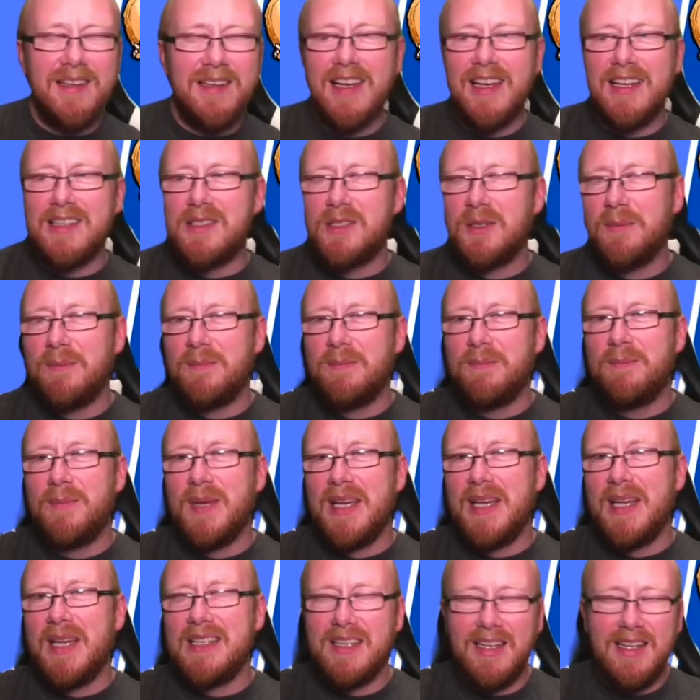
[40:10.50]
yeah, so
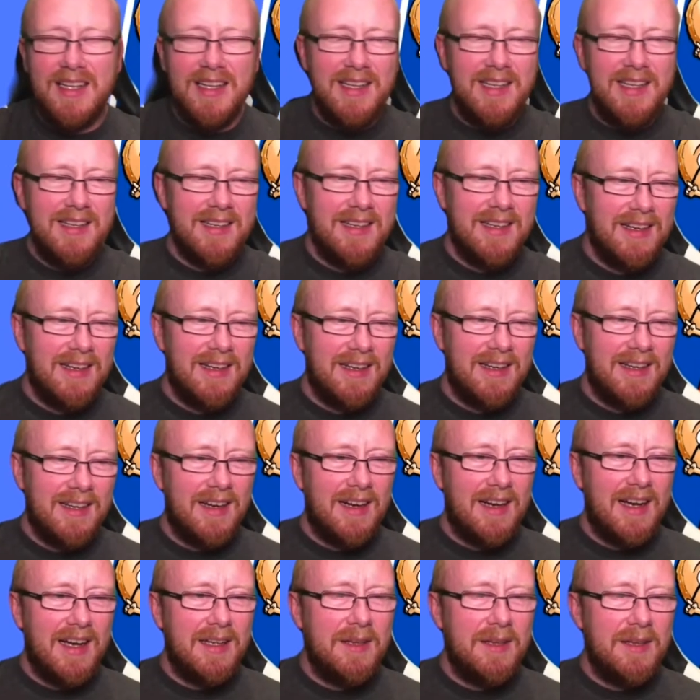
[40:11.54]
basically,
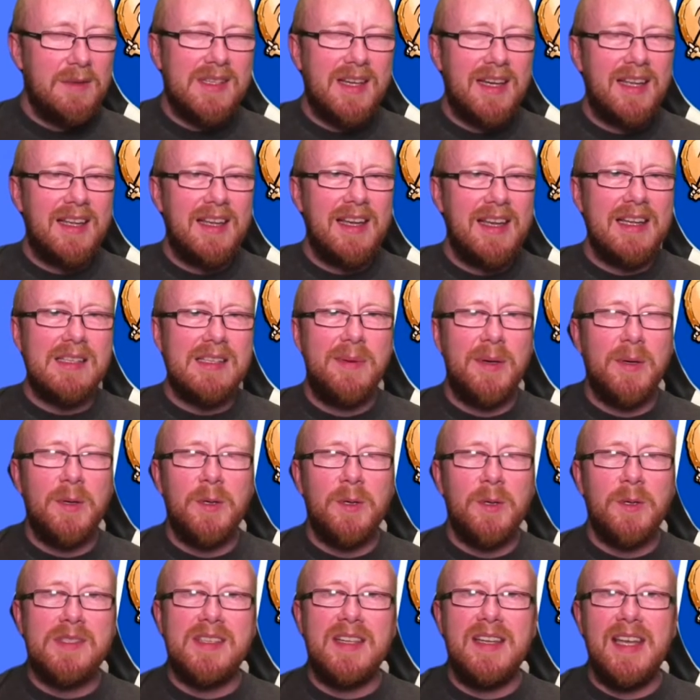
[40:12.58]
I use like guest
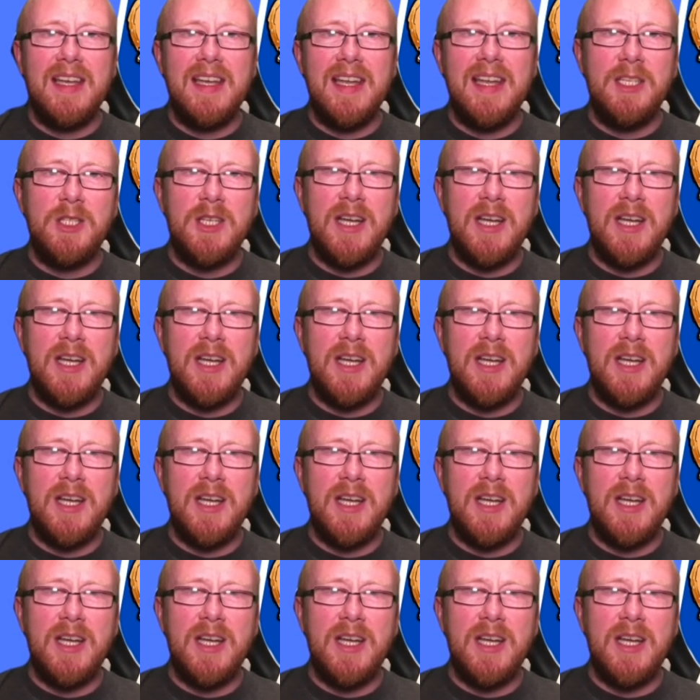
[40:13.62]
posts and niche